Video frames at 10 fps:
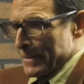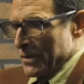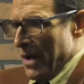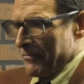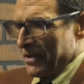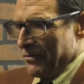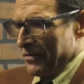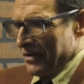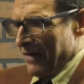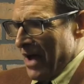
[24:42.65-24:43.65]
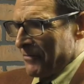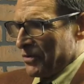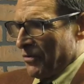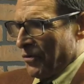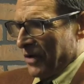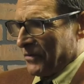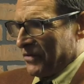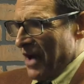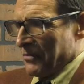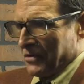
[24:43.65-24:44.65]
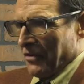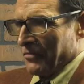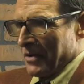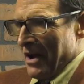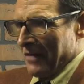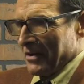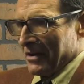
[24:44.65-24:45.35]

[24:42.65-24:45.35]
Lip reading: You never happen to have worked for Sarah Silverman, have you?